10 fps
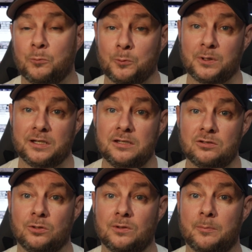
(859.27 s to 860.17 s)
but
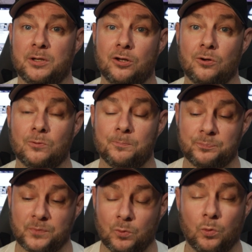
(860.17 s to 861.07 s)
please do let me know
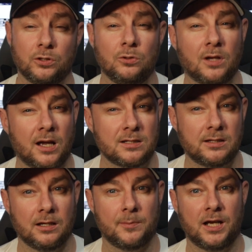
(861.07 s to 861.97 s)
what you guys
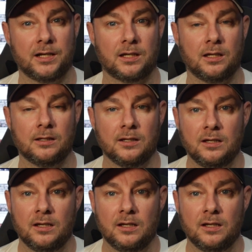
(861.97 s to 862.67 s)
think about Anakin.